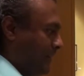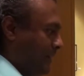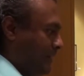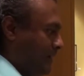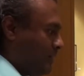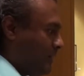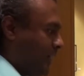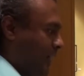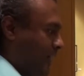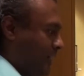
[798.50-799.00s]

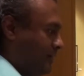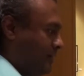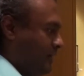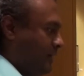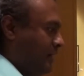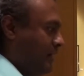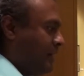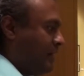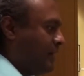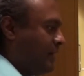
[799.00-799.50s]
Okay,
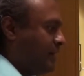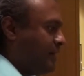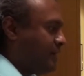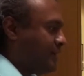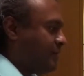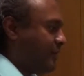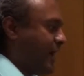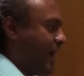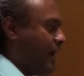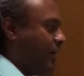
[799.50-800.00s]

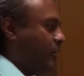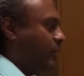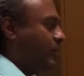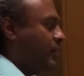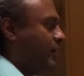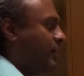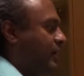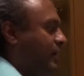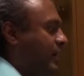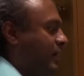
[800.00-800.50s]
so now,
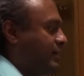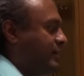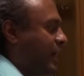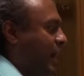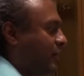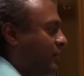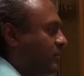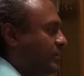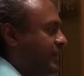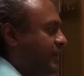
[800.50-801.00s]

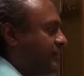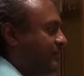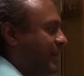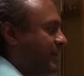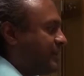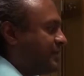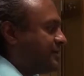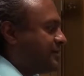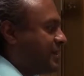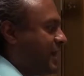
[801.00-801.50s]
not only is
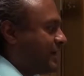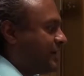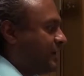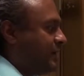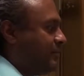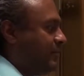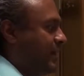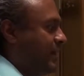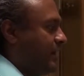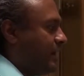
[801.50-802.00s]
message not going
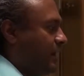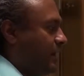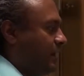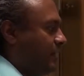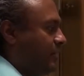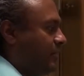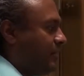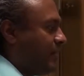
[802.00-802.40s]
to be null,